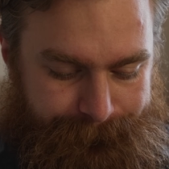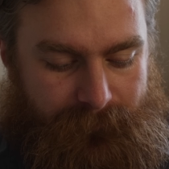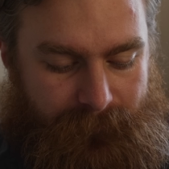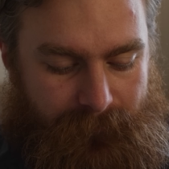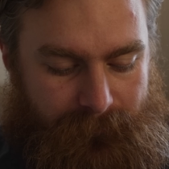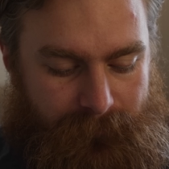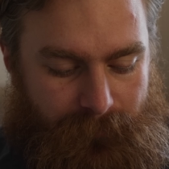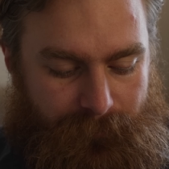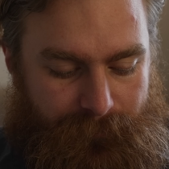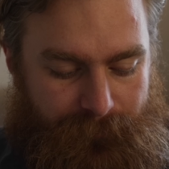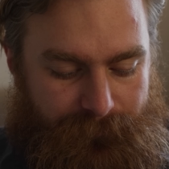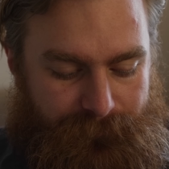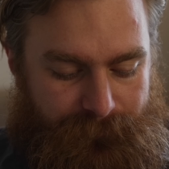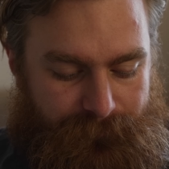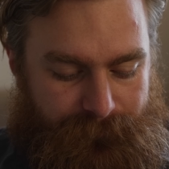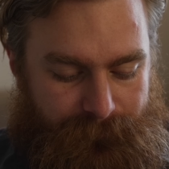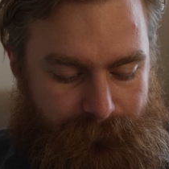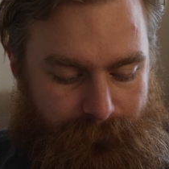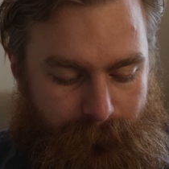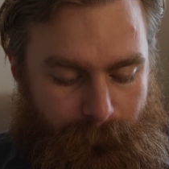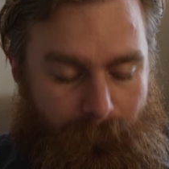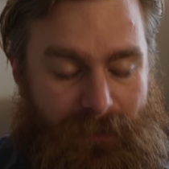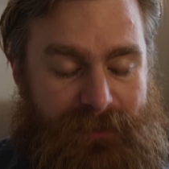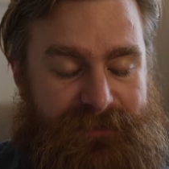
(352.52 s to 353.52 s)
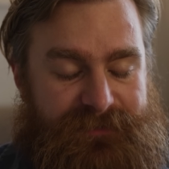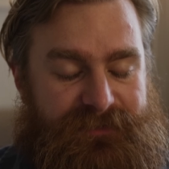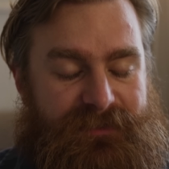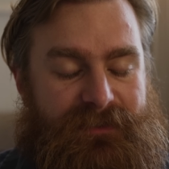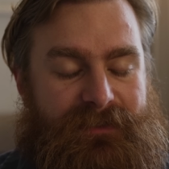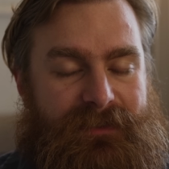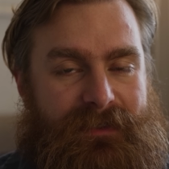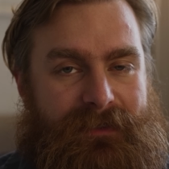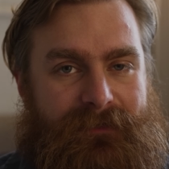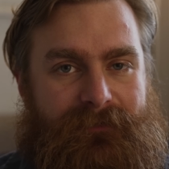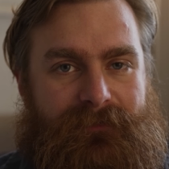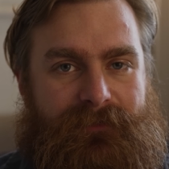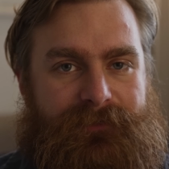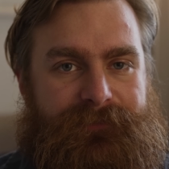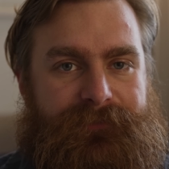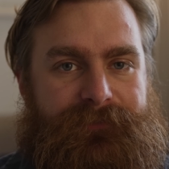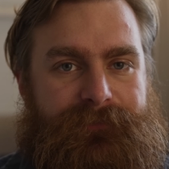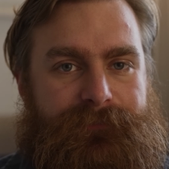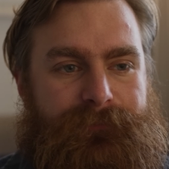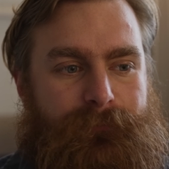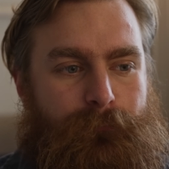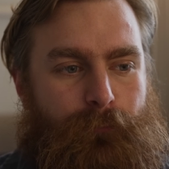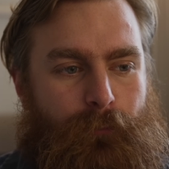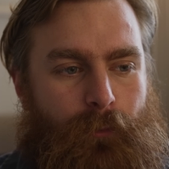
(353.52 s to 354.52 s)
A lot of Western
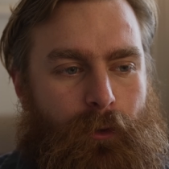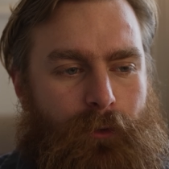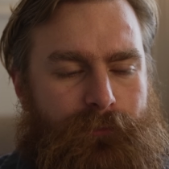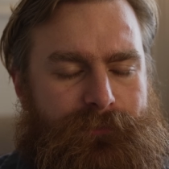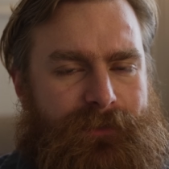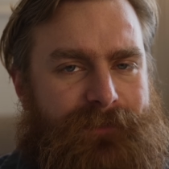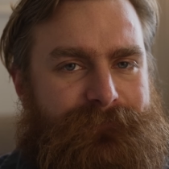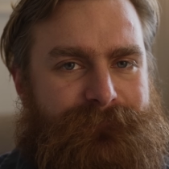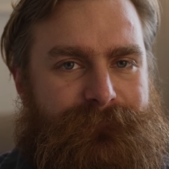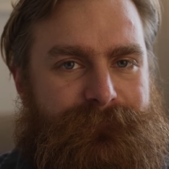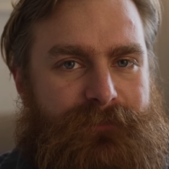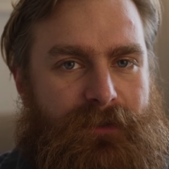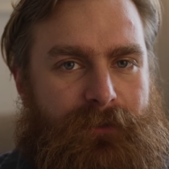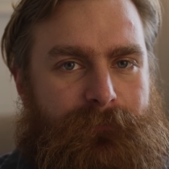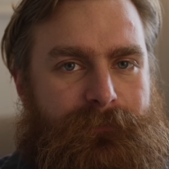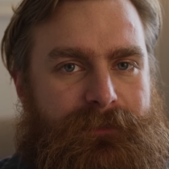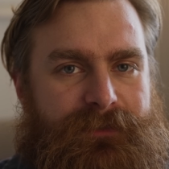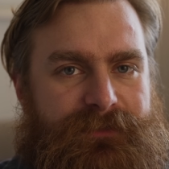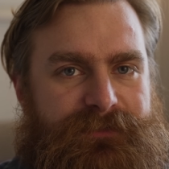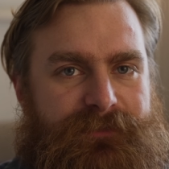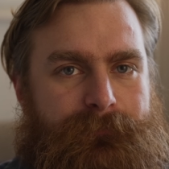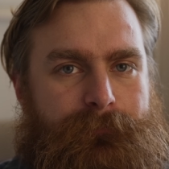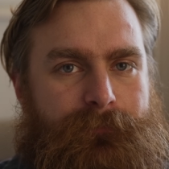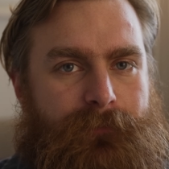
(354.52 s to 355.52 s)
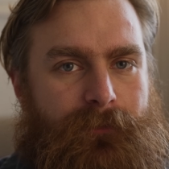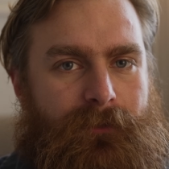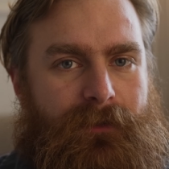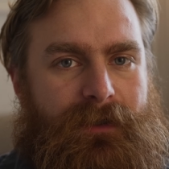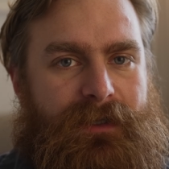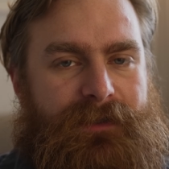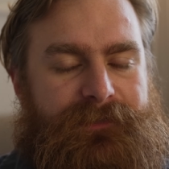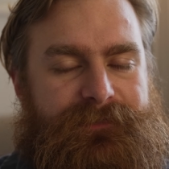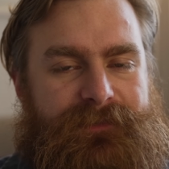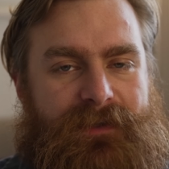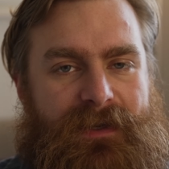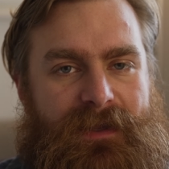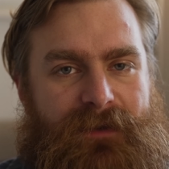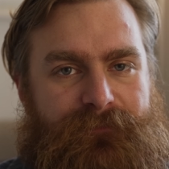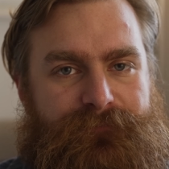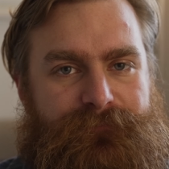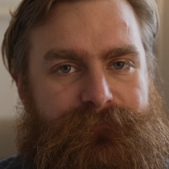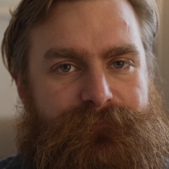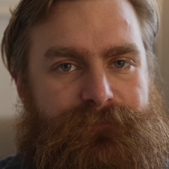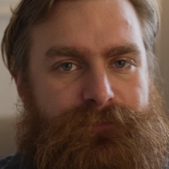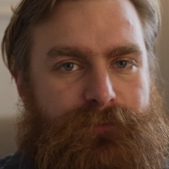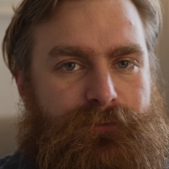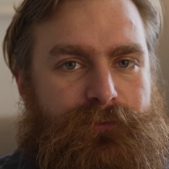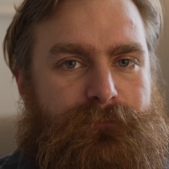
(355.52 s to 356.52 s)
analysts were also very surprised at how
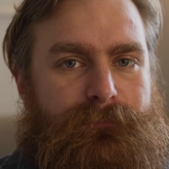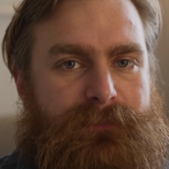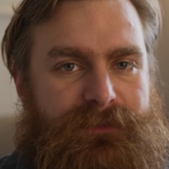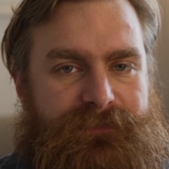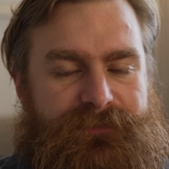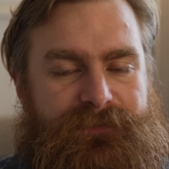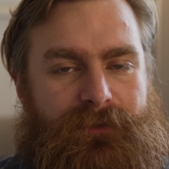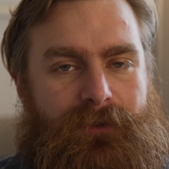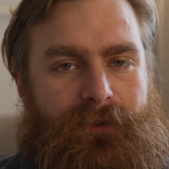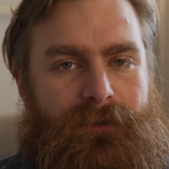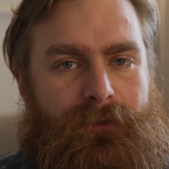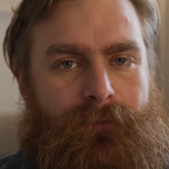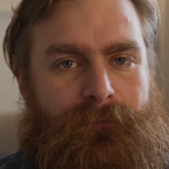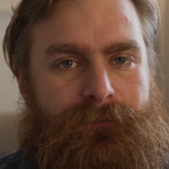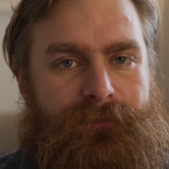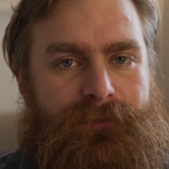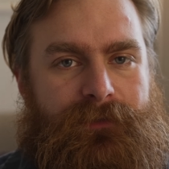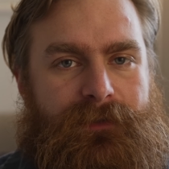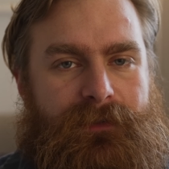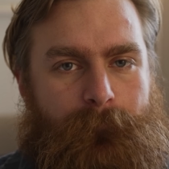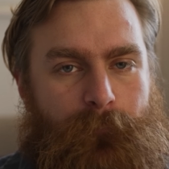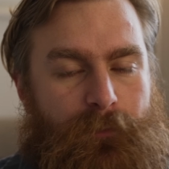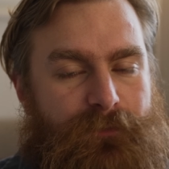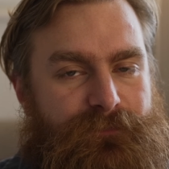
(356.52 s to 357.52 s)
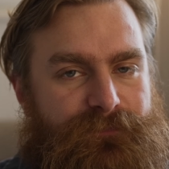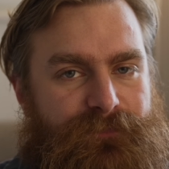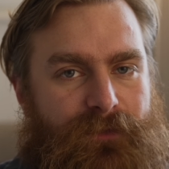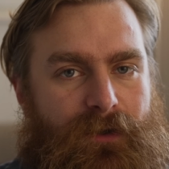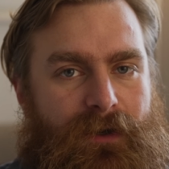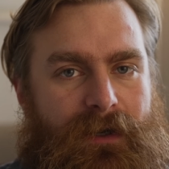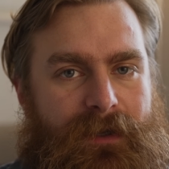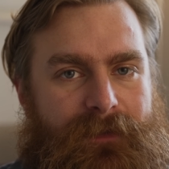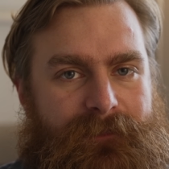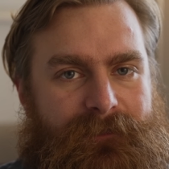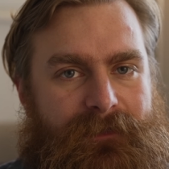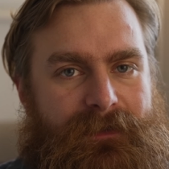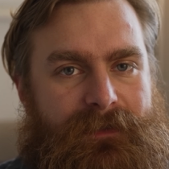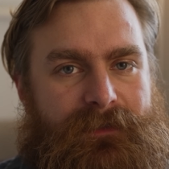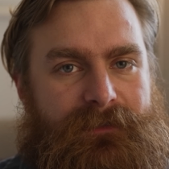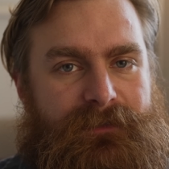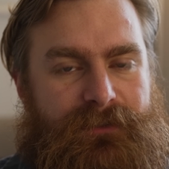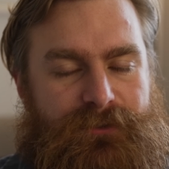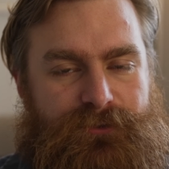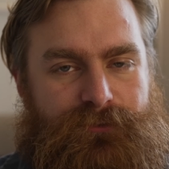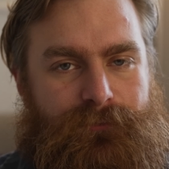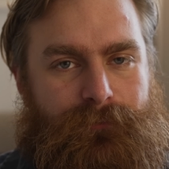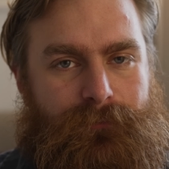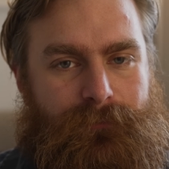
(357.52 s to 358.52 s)
few missiles were fired on that
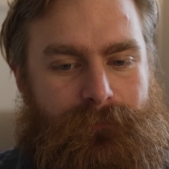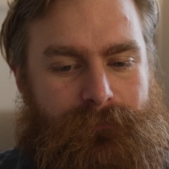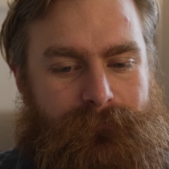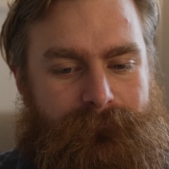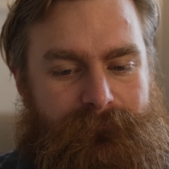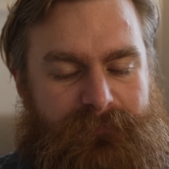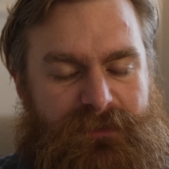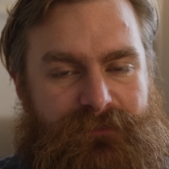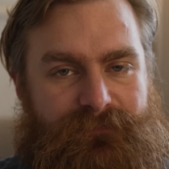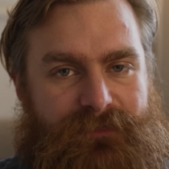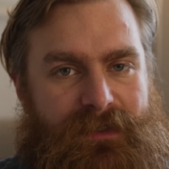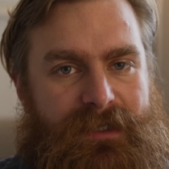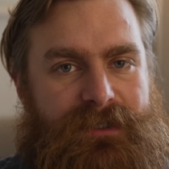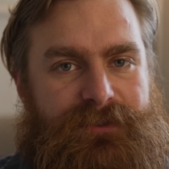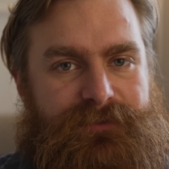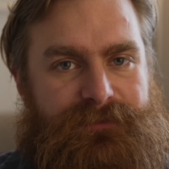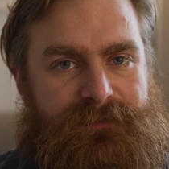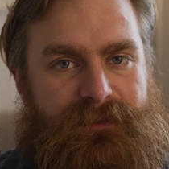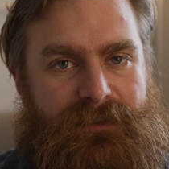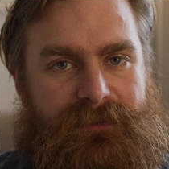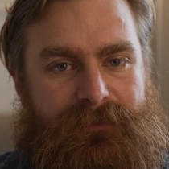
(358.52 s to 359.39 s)
initial invasion.